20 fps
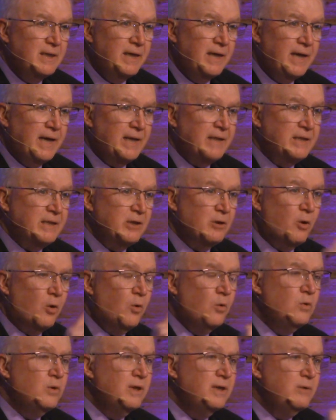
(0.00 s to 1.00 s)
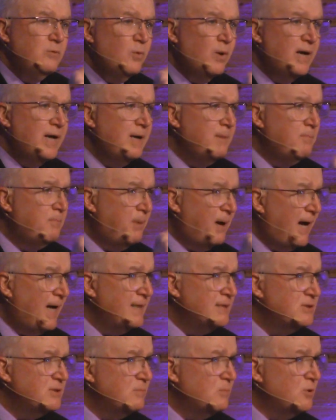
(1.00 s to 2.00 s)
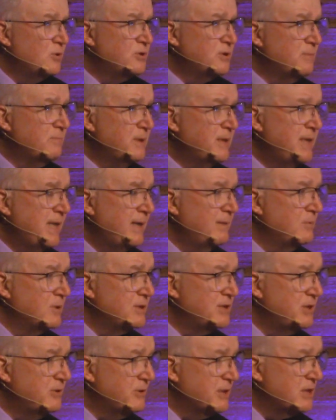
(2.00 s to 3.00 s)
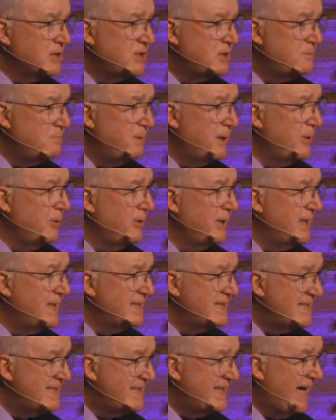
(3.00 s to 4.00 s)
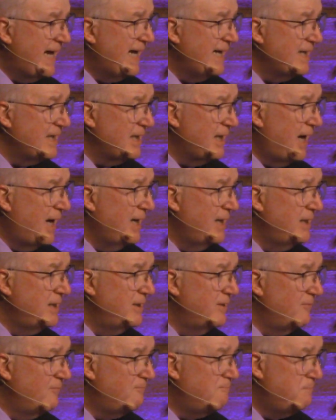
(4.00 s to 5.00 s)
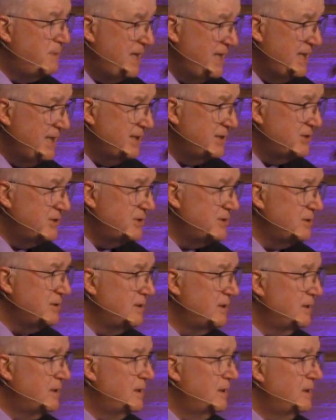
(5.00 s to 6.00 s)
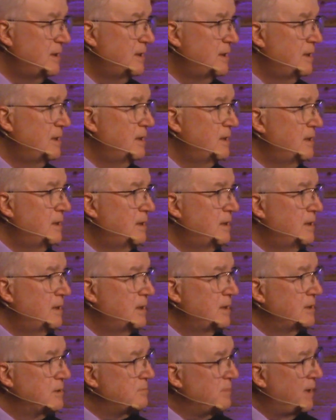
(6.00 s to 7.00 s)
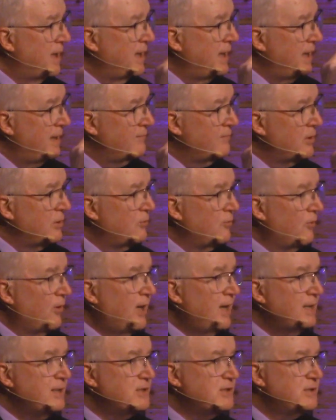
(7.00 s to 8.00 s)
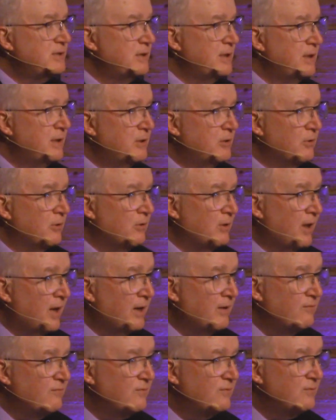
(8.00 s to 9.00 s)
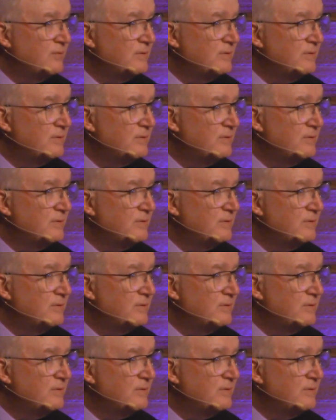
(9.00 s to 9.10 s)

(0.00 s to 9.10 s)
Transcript: And the only way possible to be able to experience that kind of peace is by having Christ in your life.